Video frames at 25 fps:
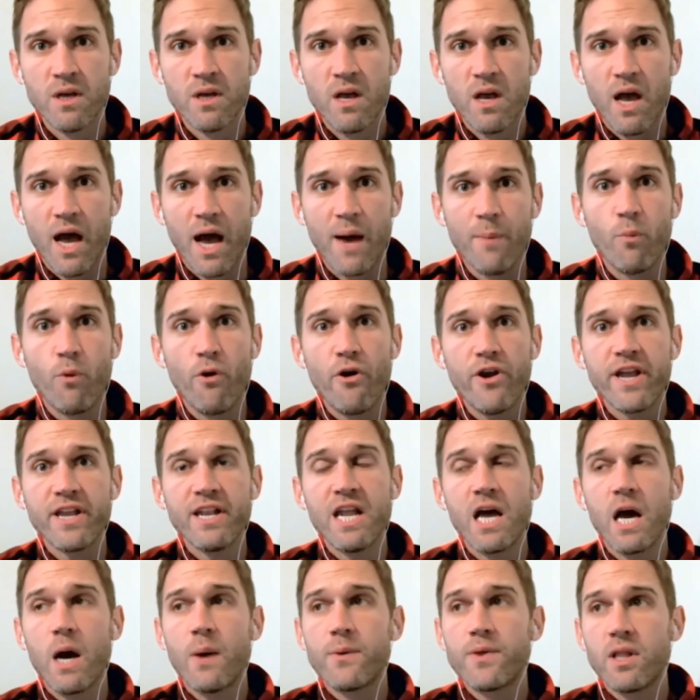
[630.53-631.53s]
I'm working
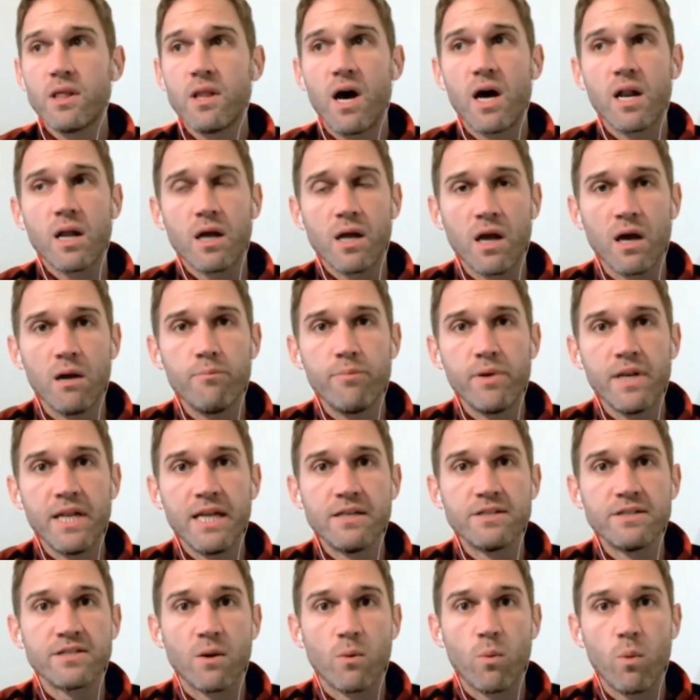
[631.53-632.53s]
now with a lot of
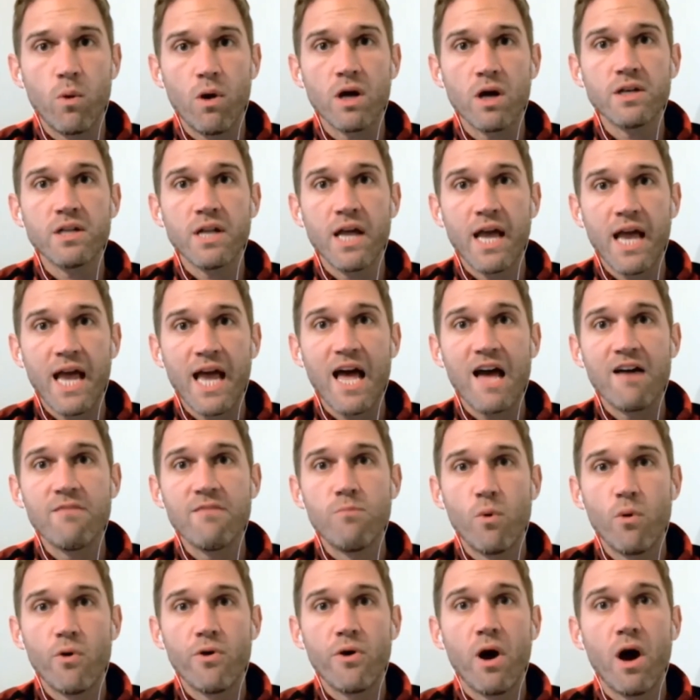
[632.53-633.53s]
companies that want to have
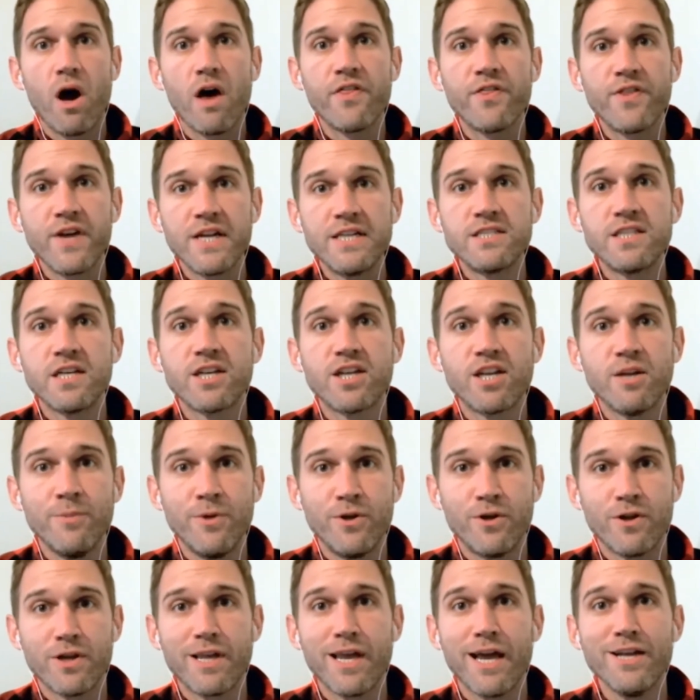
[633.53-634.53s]
more authentic
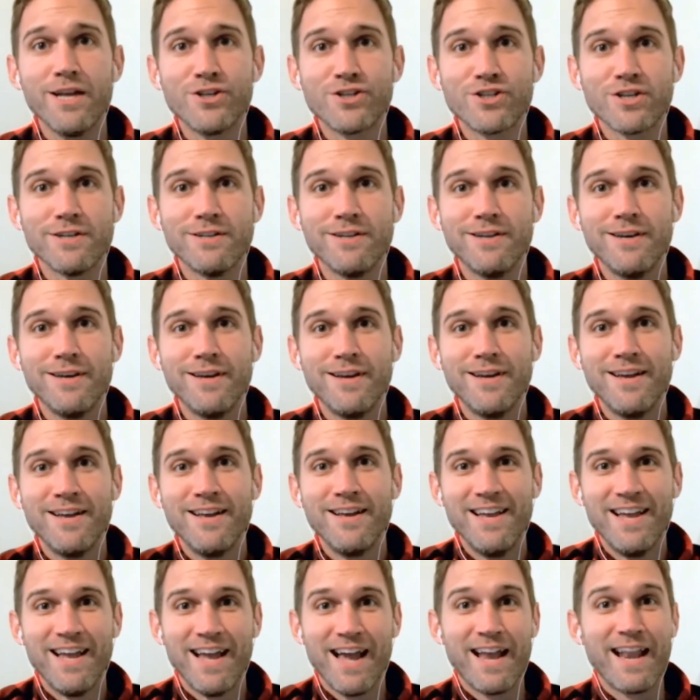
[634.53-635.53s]
communication.
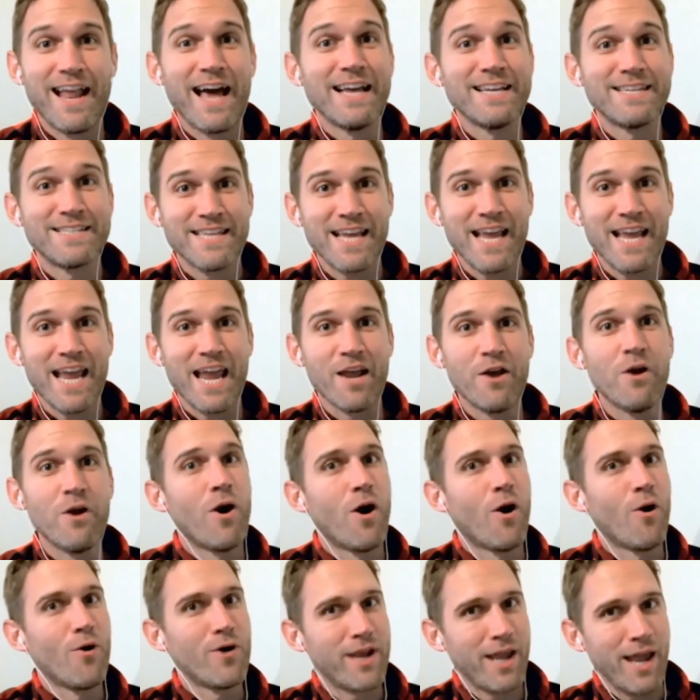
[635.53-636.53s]
And I say,
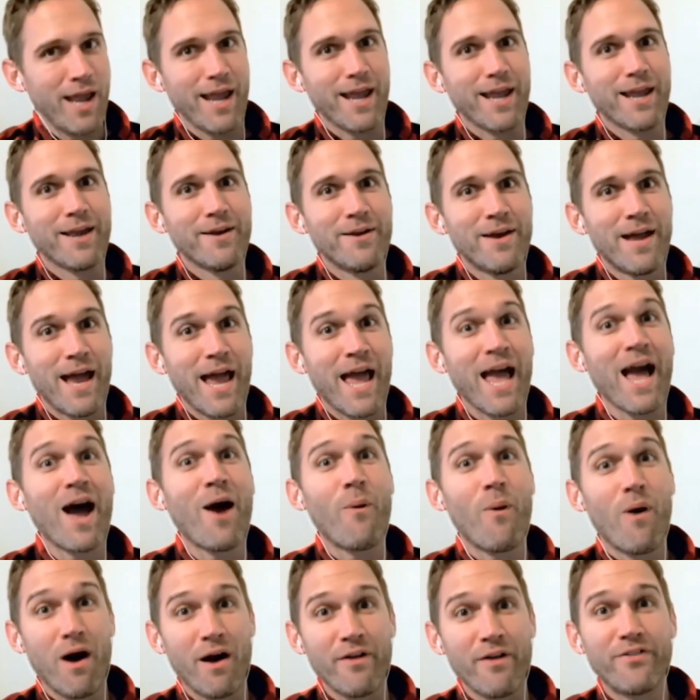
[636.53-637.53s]
okay, how
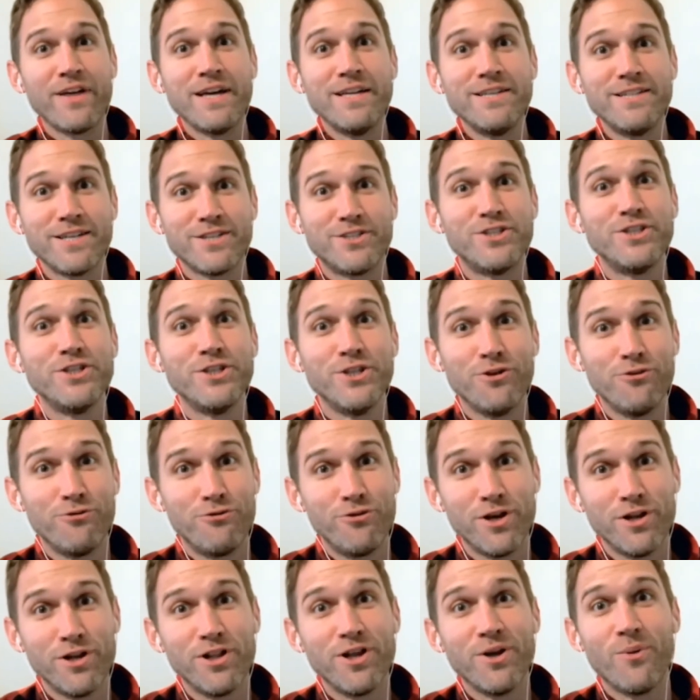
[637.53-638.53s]
authentic do you
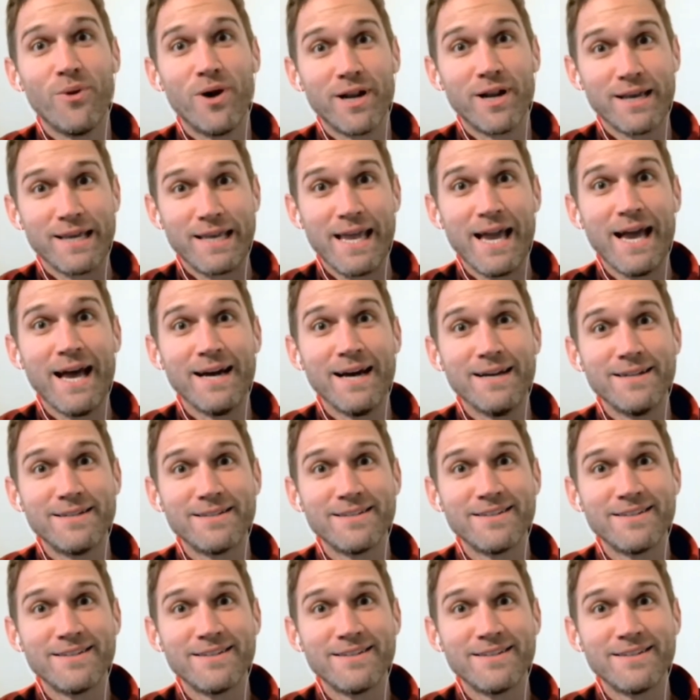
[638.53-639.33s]
really want to get?